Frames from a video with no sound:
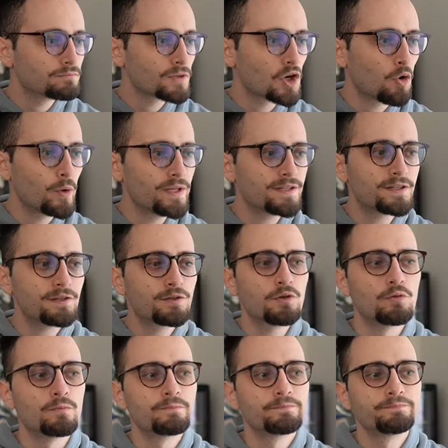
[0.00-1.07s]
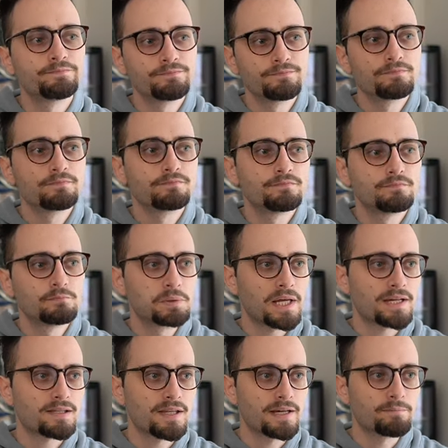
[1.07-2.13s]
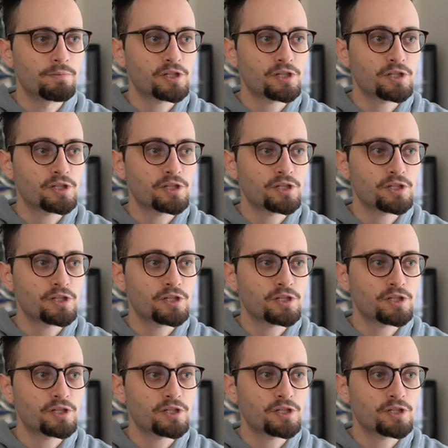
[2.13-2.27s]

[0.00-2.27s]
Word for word: Queen C2. Black's like,